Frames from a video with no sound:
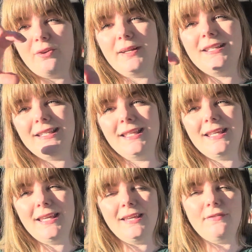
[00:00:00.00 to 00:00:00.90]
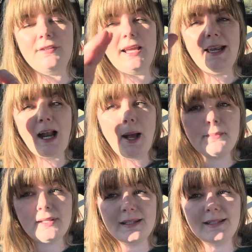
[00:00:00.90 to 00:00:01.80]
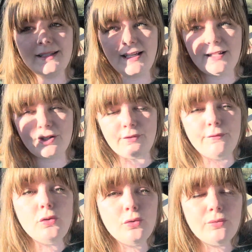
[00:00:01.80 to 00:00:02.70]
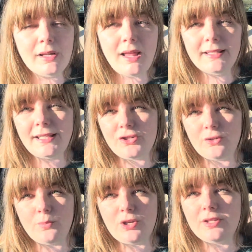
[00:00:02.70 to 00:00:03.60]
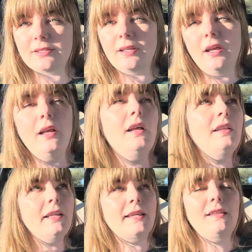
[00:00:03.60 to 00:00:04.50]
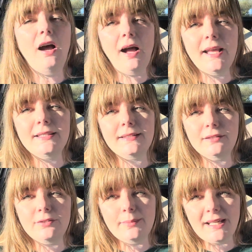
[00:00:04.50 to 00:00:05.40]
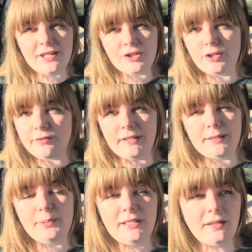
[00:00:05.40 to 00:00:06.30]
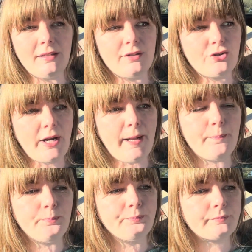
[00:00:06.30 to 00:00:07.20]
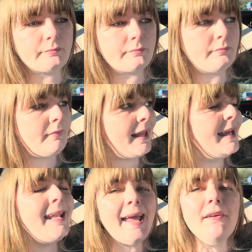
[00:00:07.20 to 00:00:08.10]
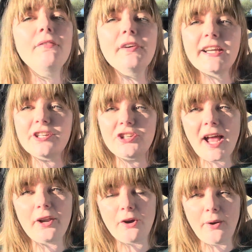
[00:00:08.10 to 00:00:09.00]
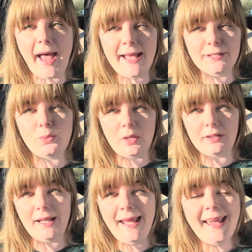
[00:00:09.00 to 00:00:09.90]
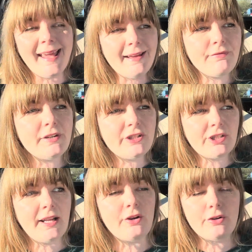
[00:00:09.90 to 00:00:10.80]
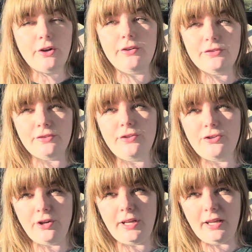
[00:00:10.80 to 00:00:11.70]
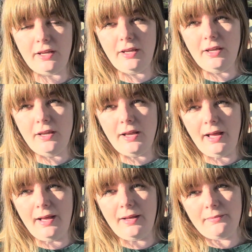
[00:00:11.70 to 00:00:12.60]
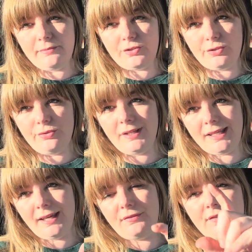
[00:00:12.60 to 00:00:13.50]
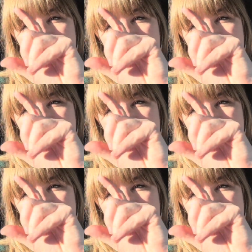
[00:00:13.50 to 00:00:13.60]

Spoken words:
into the gift and up to the city, to the full realization, which is like the highest illumination of this particular trait. And every shadow has one. Every shadow goes on a journey to the gift